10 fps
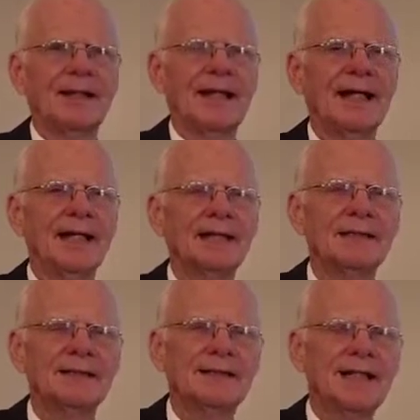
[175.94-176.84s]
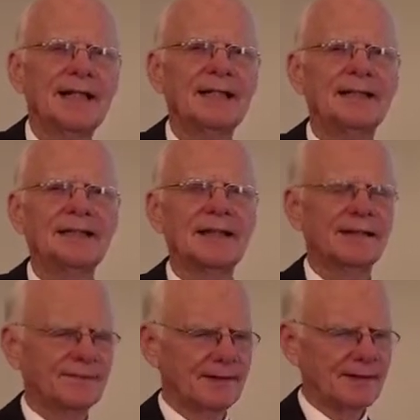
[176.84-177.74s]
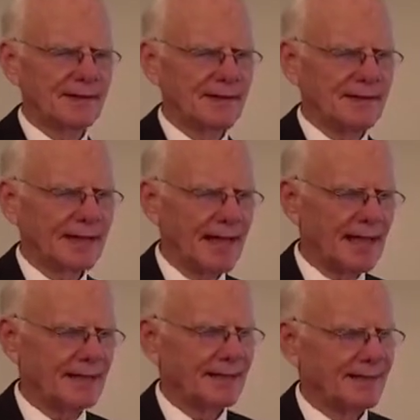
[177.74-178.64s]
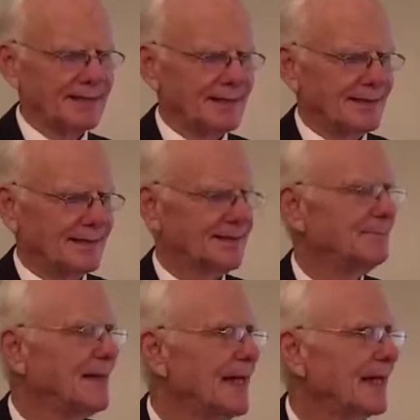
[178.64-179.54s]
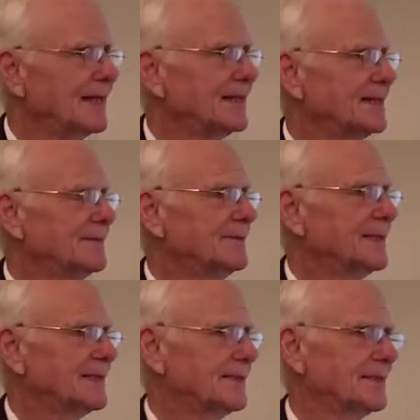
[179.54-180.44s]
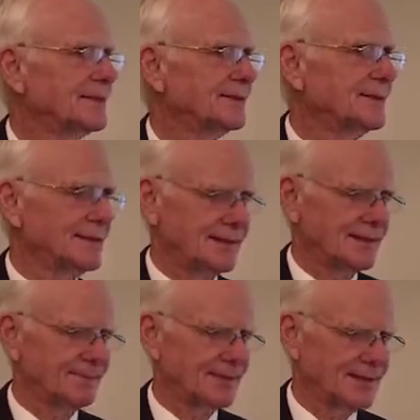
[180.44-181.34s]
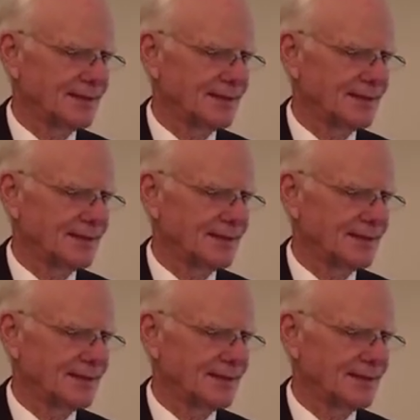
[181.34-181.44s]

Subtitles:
and they discovered that that command to restore Jerusalem was